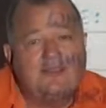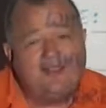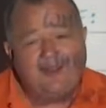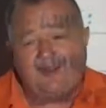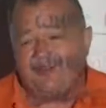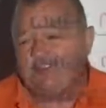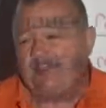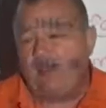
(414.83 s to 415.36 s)
You
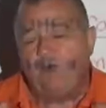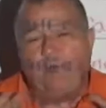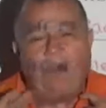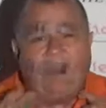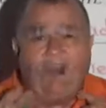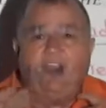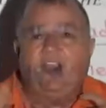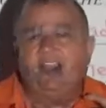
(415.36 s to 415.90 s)
don't say
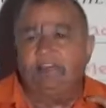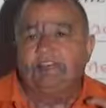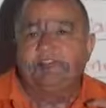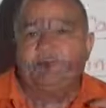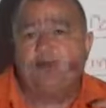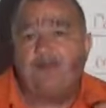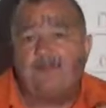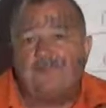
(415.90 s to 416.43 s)
where, because it's
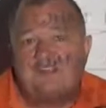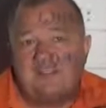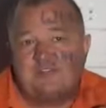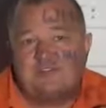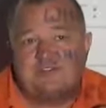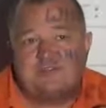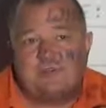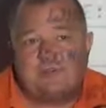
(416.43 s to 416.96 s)
where your
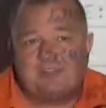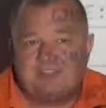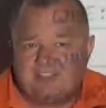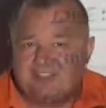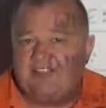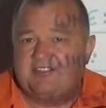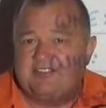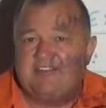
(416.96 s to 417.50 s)
fingers were. You
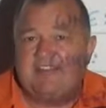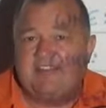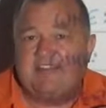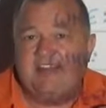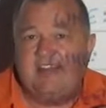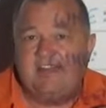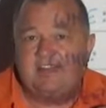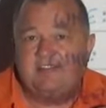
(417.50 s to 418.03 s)
see how silly
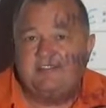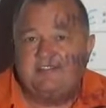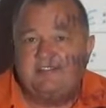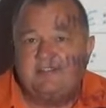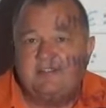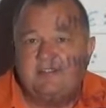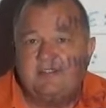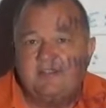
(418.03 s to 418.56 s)
that
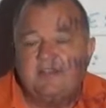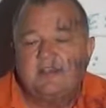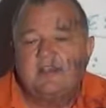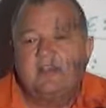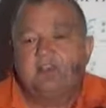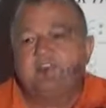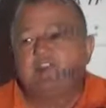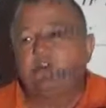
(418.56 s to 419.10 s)
is?
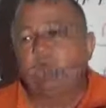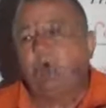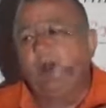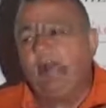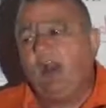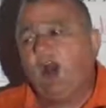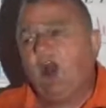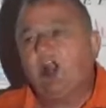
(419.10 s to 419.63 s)
So
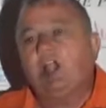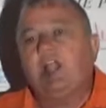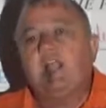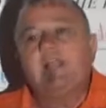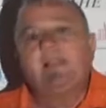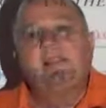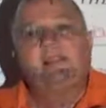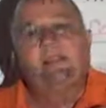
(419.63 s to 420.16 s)
what are
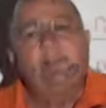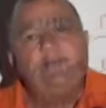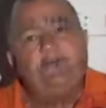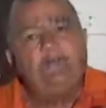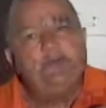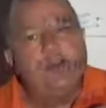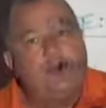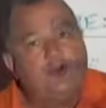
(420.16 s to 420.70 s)

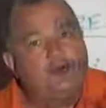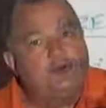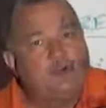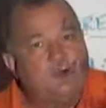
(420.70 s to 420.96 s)
lymph node